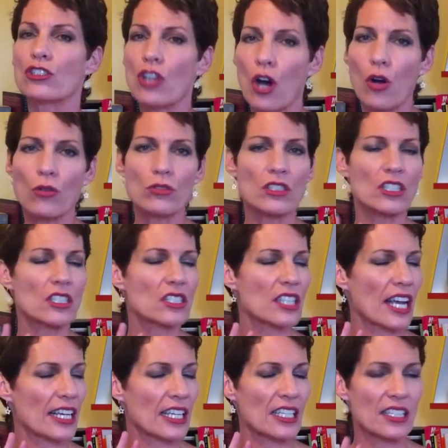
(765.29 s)
don't
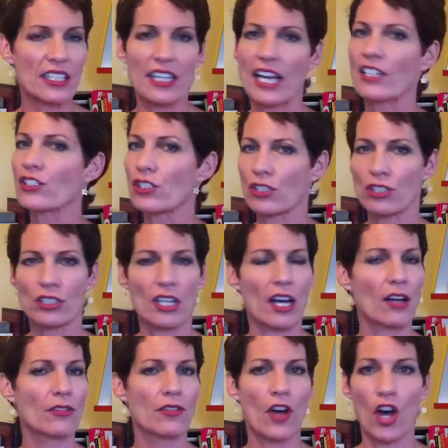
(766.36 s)
second guess
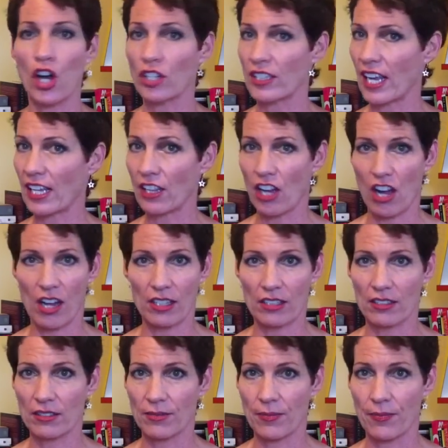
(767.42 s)
yourself all day
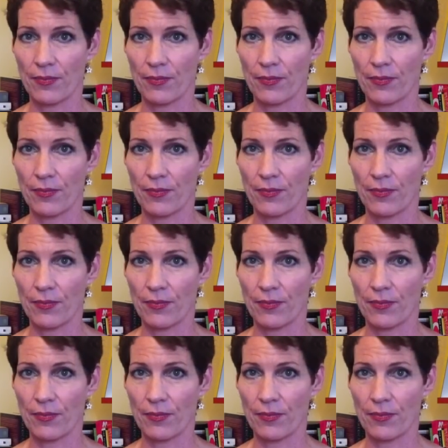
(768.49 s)
long.